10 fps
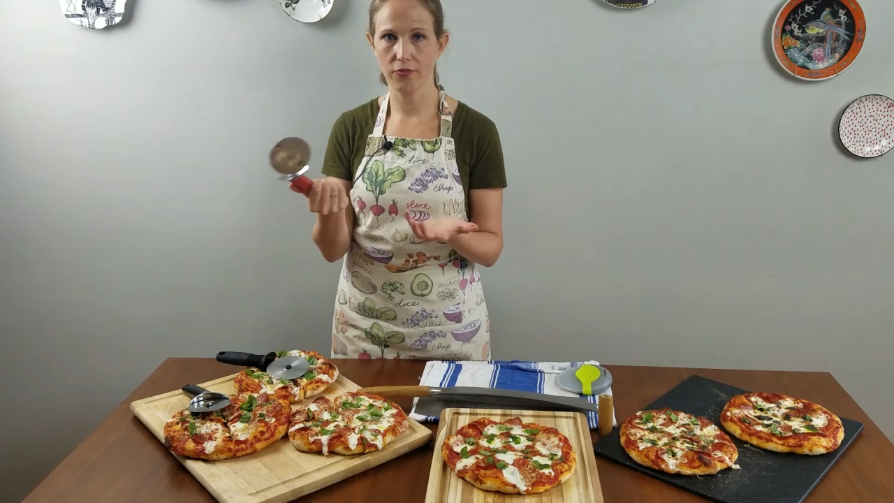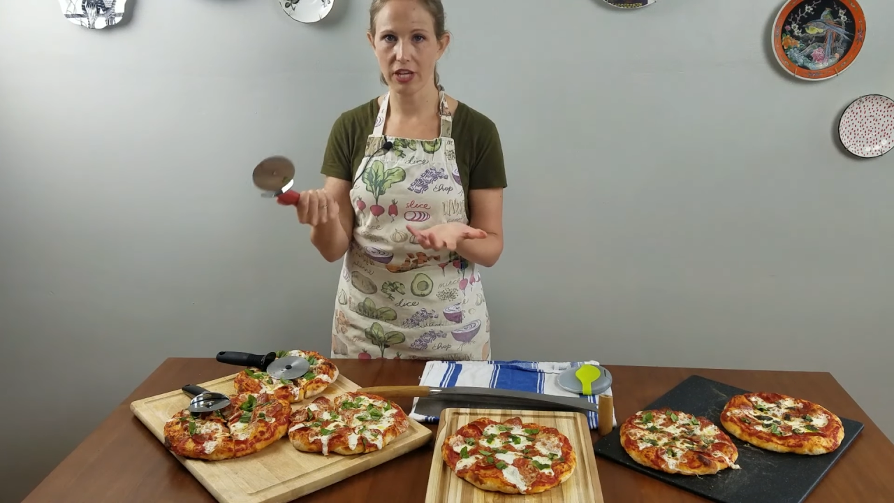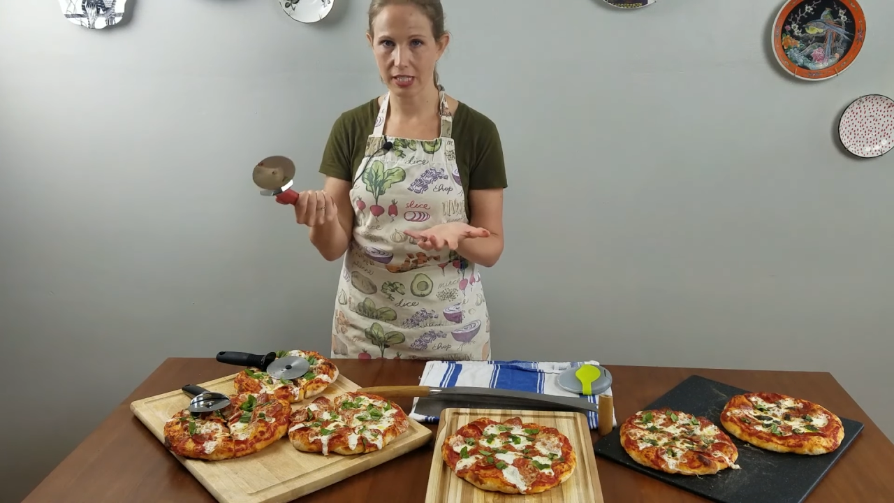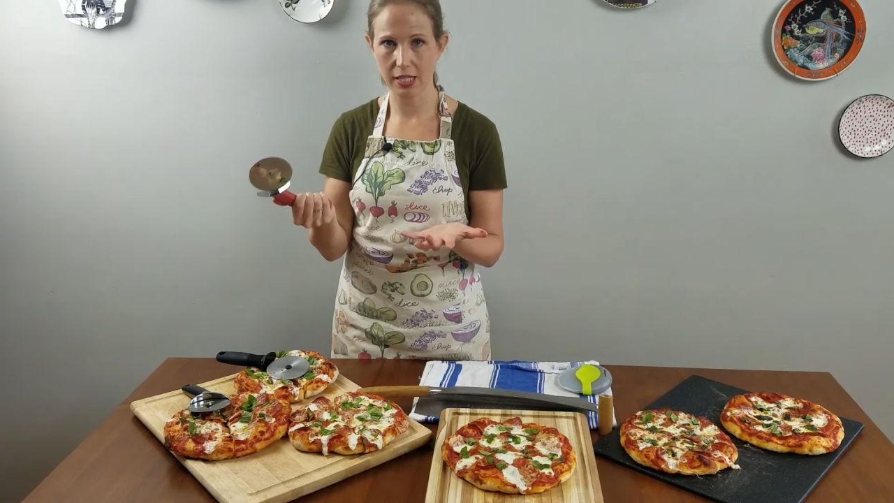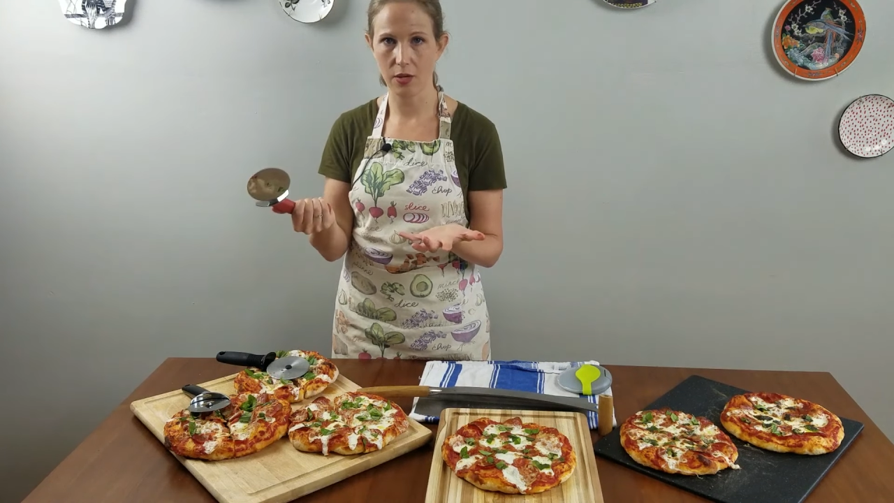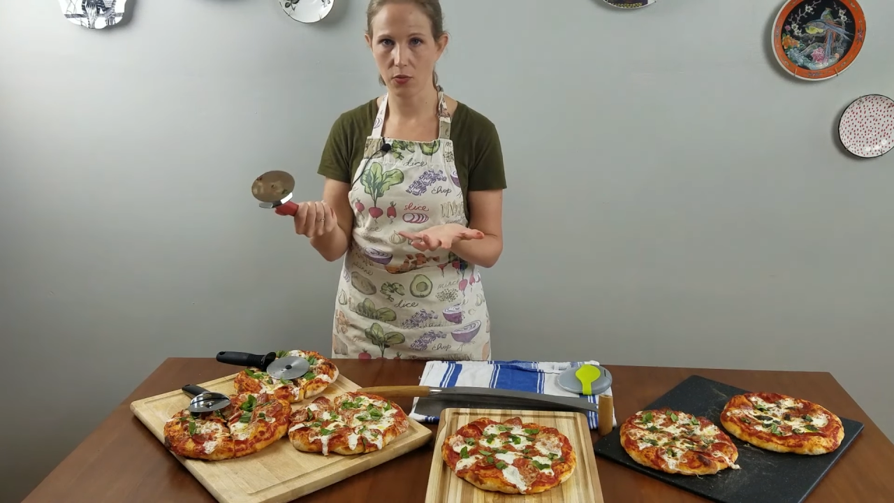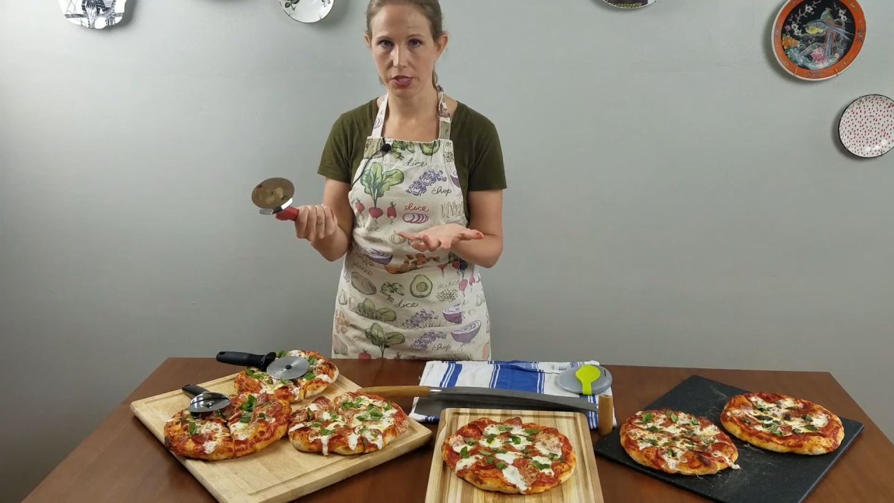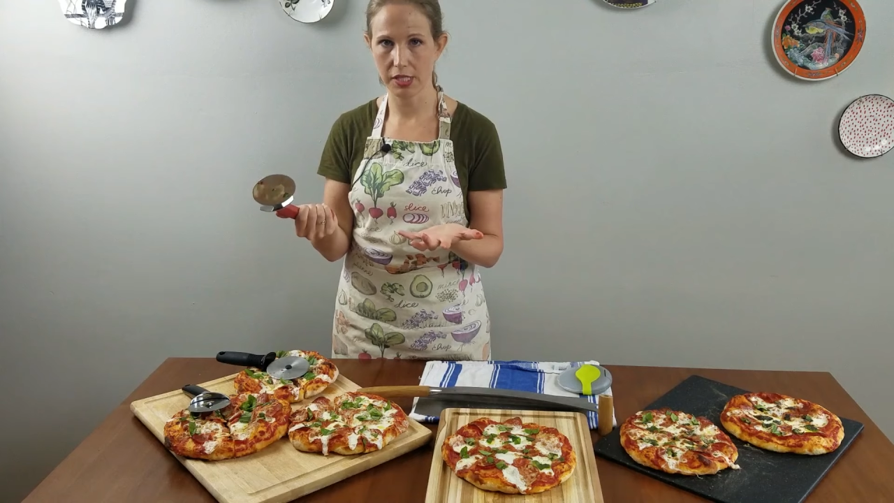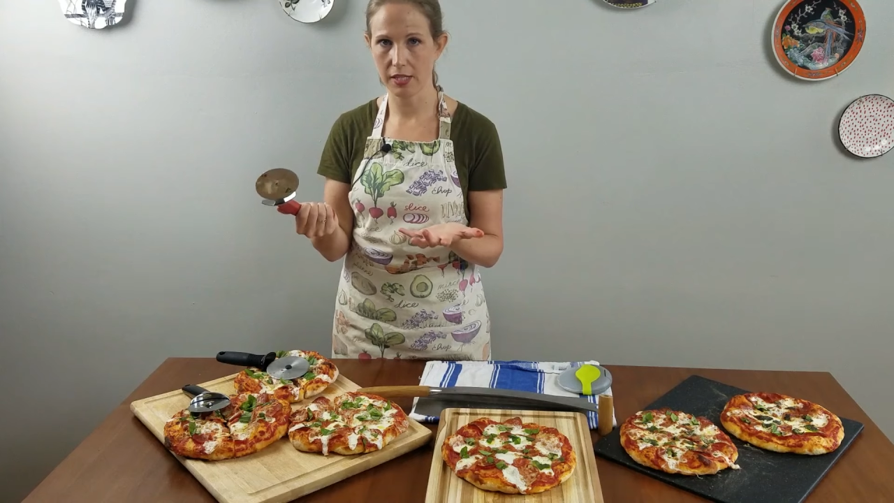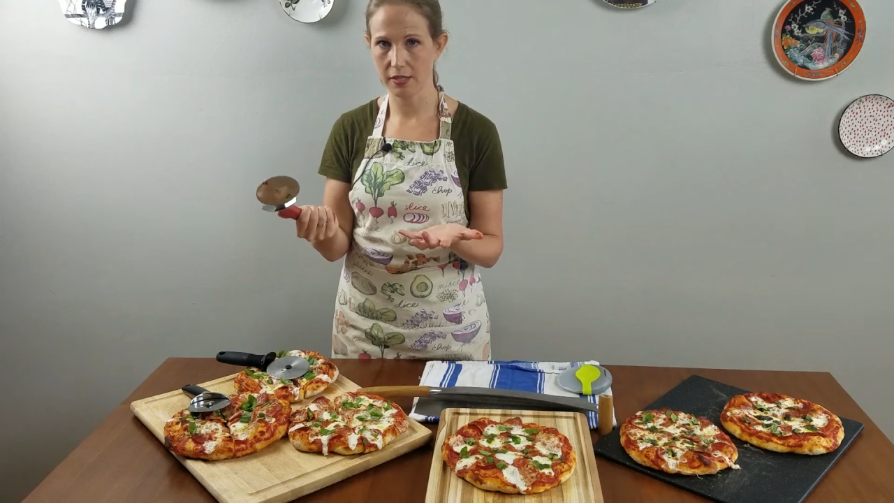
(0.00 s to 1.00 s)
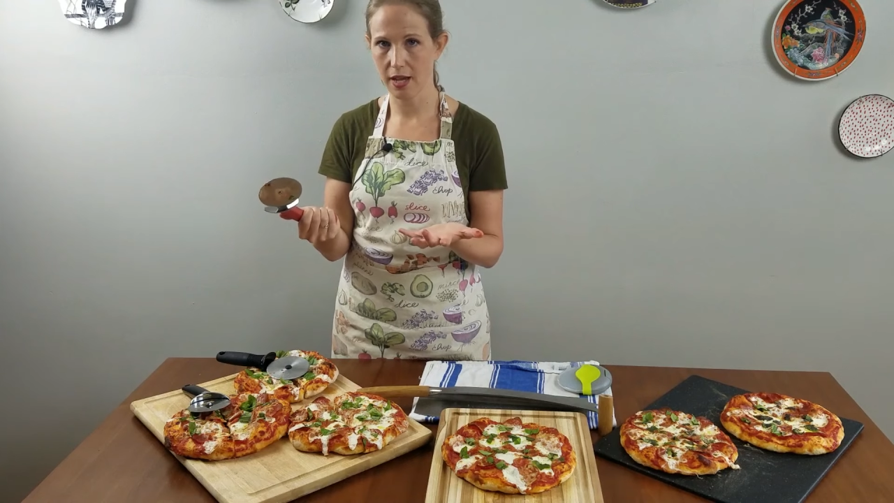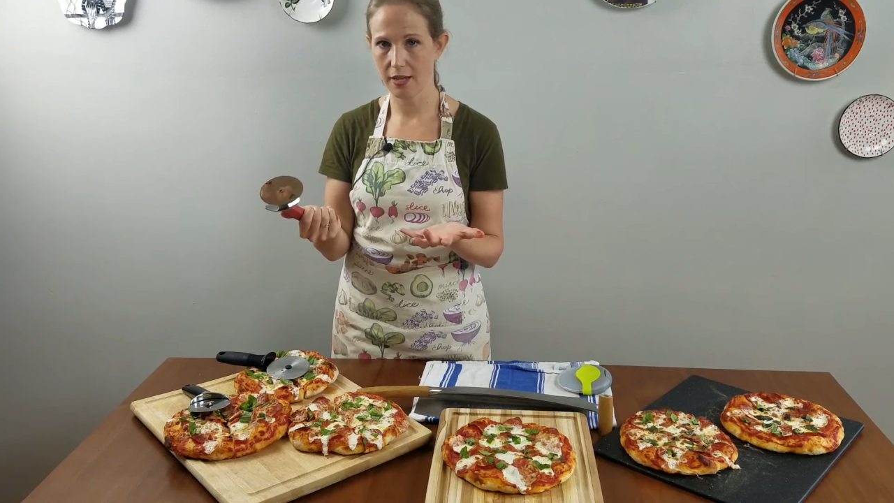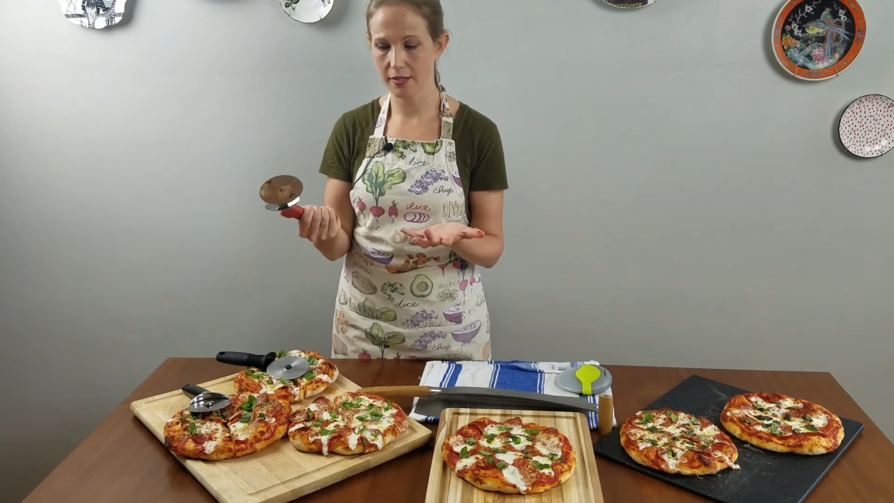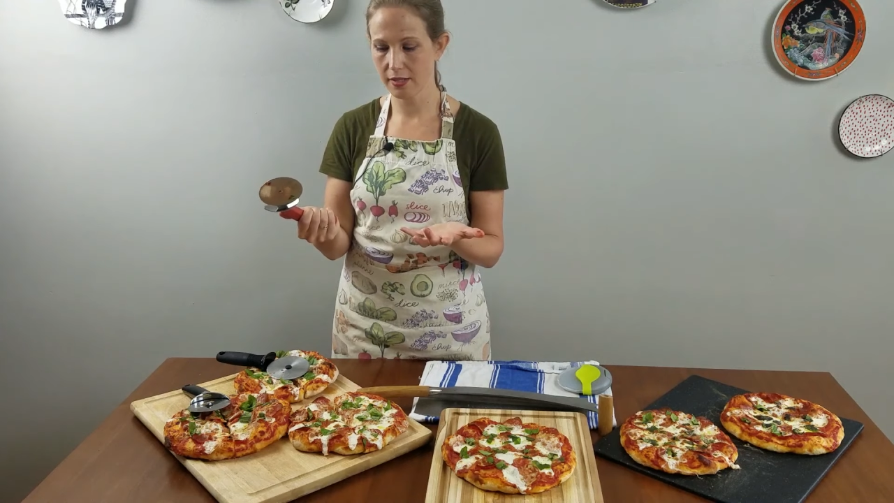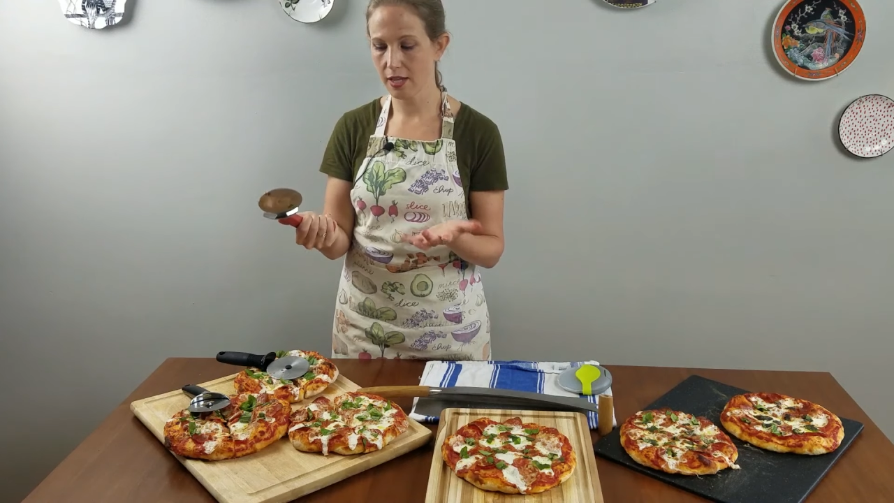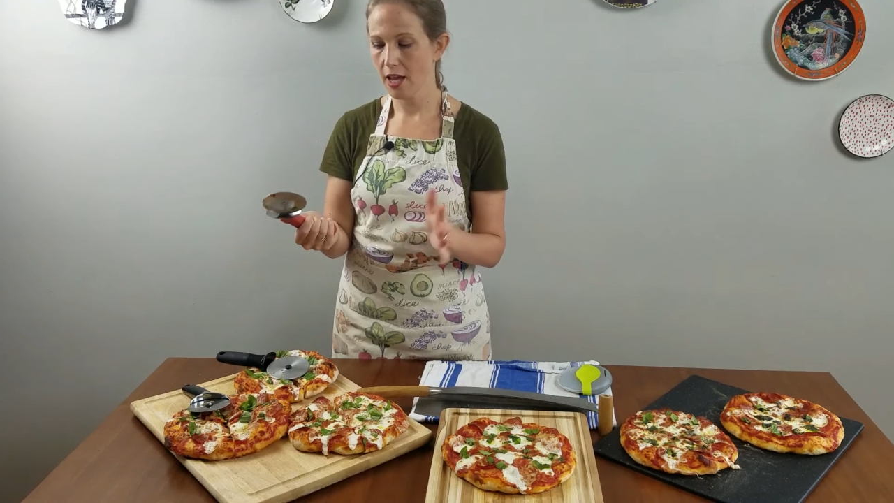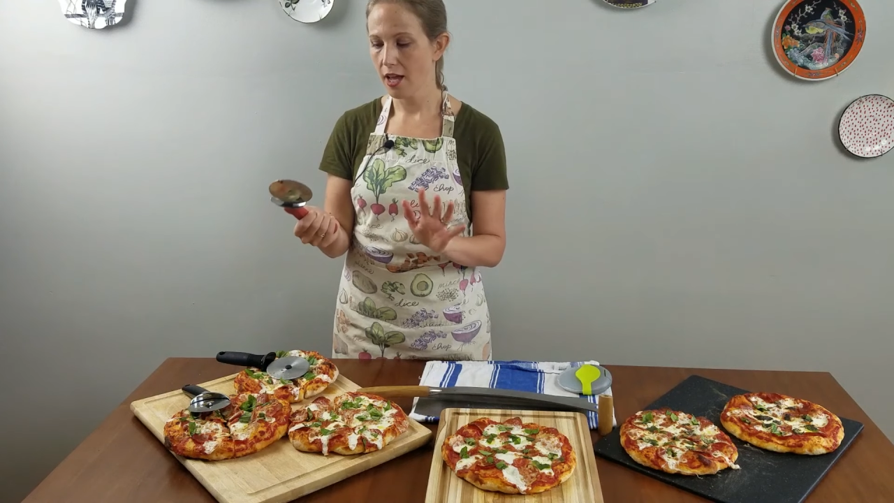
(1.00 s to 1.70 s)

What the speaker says: fix it once it does.